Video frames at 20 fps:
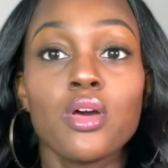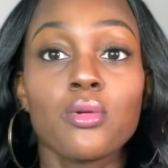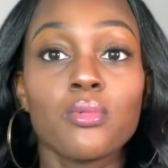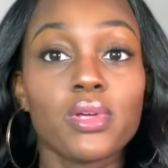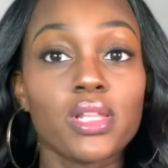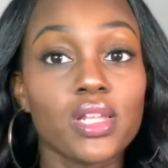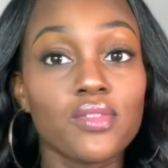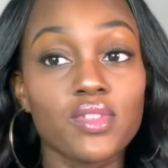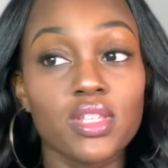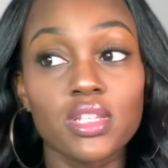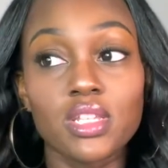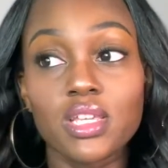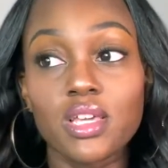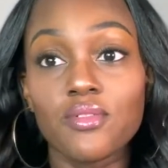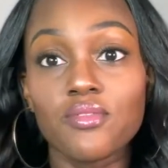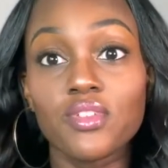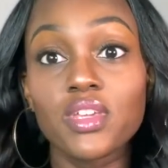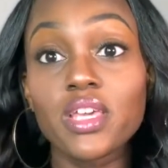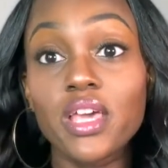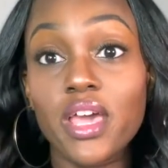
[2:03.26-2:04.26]
We live in the
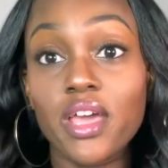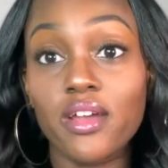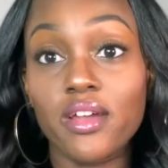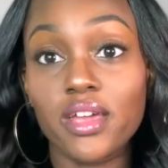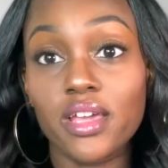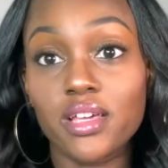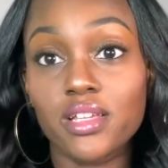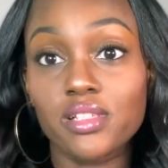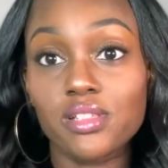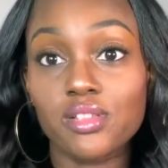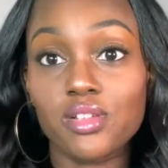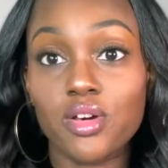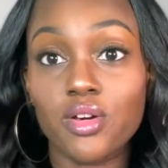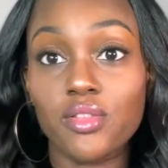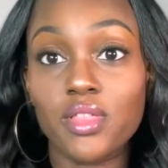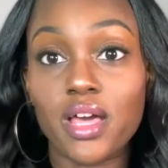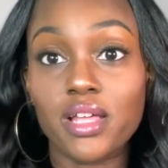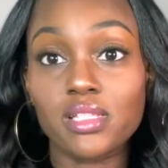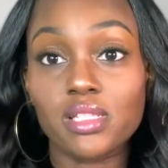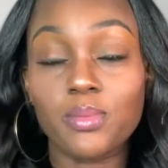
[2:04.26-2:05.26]
DMV area, so
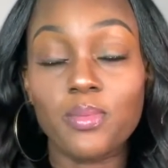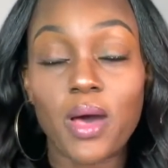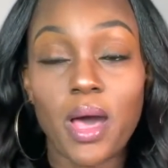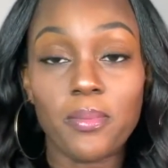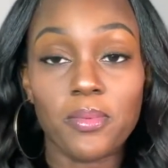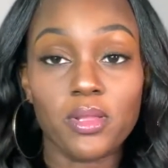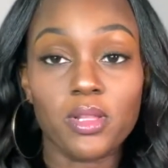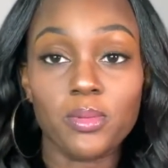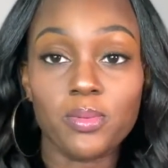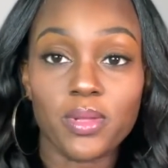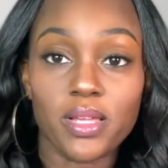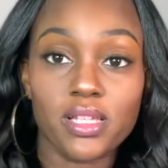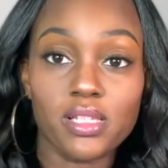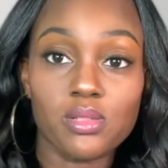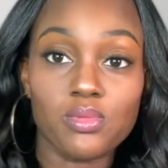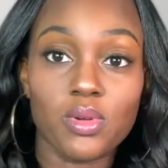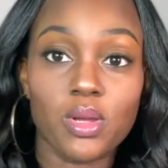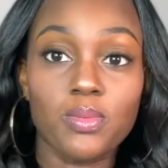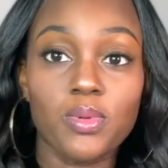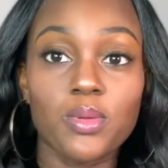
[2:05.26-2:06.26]
that's a popular place
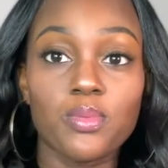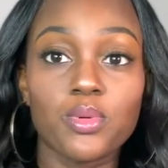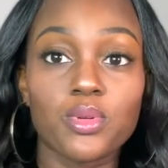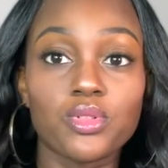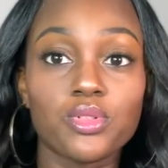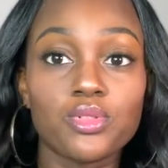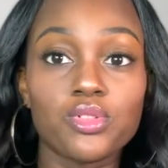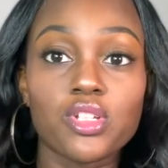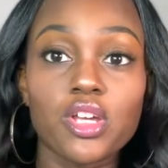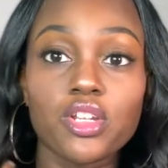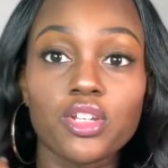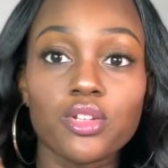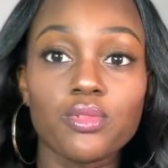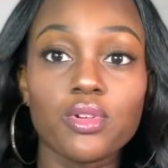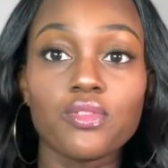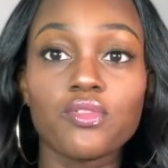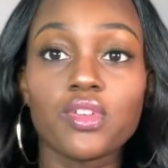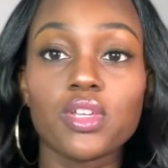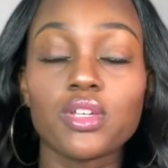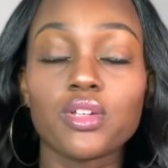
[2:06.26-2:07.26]
where people do gender
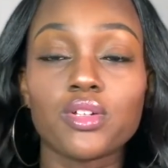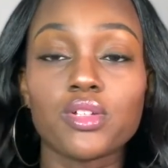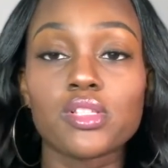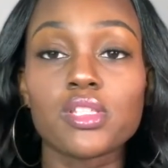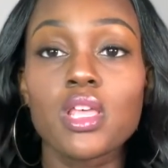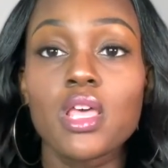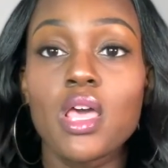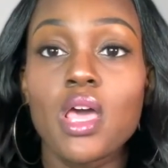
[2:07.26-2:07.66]
reveals.